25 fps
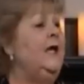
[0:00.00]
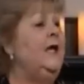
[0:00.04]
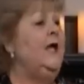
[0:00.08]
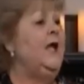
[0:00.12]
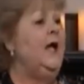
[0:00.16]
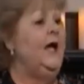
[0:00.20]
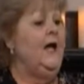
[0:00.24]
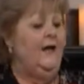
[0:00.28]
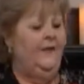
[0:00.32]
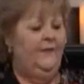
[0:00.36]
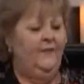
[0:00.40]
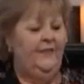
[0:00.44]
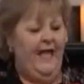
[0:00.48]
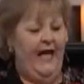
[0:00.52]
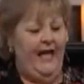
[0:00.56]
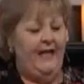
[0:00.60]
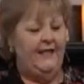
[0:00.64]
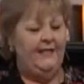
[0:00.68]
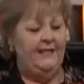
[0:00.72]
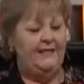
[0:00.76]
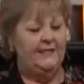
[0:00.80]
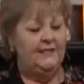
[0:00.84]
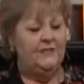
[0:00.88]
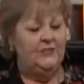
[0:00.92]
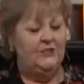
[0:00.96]
that
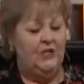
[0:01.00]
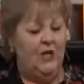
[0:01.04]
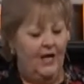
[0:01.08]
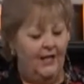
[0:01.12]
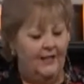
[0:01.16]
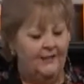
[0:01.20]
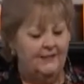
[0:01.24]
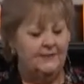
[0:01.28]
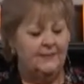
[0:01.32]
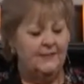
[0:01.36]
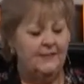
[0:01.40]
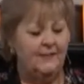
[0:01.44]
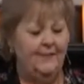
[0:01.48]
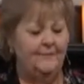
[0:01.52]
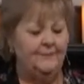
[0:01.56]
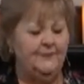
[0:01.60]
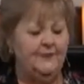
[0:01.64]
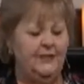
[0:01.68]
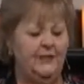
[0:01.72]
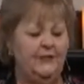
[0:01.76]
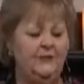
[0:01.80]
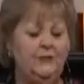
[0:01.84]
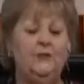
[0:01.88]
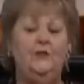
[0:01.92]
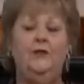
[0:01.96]
is not
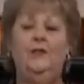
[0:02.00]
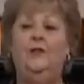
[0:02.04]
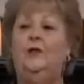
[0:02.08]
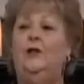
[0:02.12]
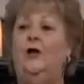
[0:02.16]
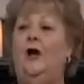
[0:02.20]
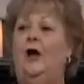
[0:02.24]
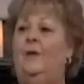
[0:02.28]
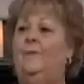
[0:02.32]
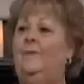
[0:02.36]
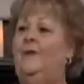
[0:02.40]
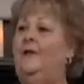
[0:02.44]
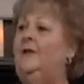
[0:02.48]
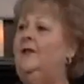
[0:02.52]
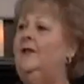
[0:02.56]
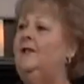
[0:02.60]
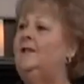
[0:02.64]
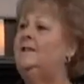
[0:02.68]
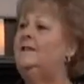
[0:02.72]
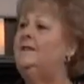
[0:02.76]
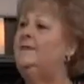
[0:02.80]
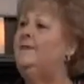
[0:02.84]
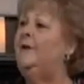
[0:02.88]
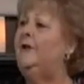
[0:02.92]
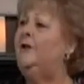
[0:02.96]
subject to a karmic
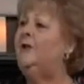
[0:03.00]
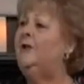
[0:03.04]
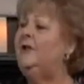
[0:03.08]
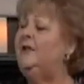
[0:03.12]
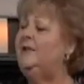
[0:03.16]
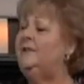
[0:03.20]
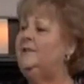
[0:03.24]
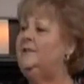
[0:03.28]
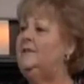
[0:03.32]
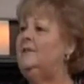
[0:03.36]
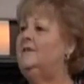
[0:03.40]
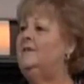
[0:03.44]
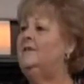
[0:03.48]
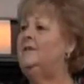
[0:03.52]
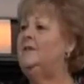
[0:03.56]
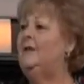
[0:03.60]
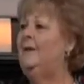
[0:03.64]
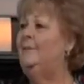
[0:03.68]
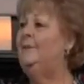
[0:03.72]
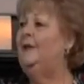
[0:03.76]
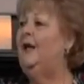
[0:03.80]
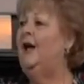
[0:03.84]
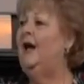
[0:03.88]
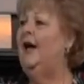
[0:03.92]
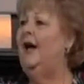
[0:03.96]
experience of
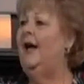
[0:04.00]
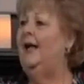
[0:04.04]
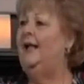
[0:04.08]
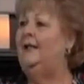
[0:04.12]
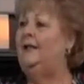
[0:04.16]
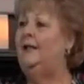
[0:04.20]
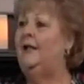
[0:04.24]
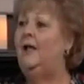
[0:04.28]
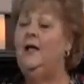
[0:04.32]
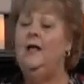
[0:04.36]
some kind.